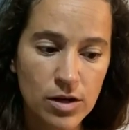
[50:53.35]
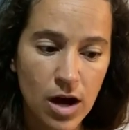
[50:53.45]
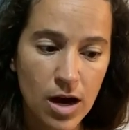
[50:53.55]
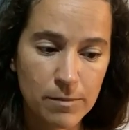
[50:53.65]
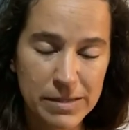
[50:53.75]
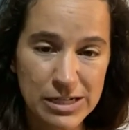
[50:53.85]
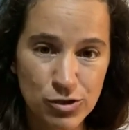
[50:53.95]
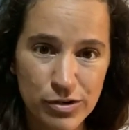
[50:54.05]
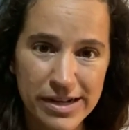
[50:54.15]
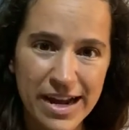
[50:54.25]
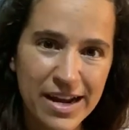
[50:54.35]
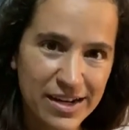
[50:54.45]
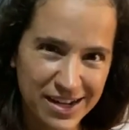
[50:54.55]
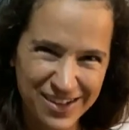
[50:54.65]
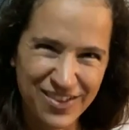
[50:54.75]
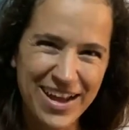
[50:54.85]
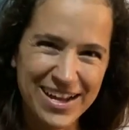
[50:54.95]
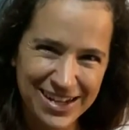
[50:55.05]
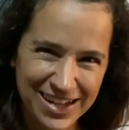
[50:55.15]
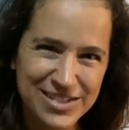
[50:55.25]
not be creating
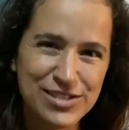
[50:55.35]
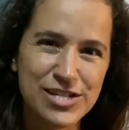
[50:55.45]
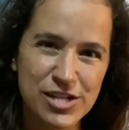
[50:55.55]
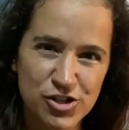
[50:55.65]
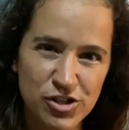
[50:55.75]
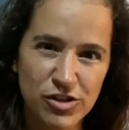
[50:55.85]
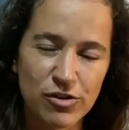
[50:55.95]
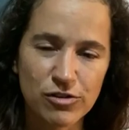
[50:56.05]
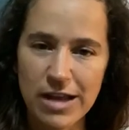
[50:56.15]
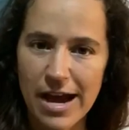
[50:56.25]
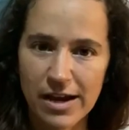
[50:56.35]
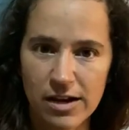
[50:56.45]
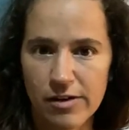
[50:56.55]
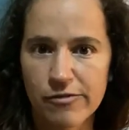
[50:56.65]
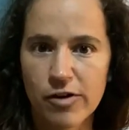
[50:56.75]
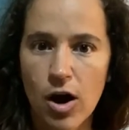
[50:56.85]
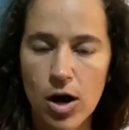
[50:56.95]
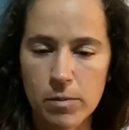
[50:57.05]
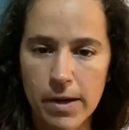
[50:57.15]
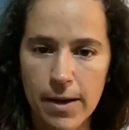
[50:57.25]
like additional negative
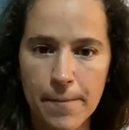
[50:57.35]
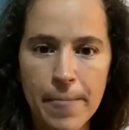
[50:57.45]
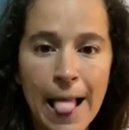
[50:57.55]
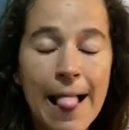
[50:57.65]
karma.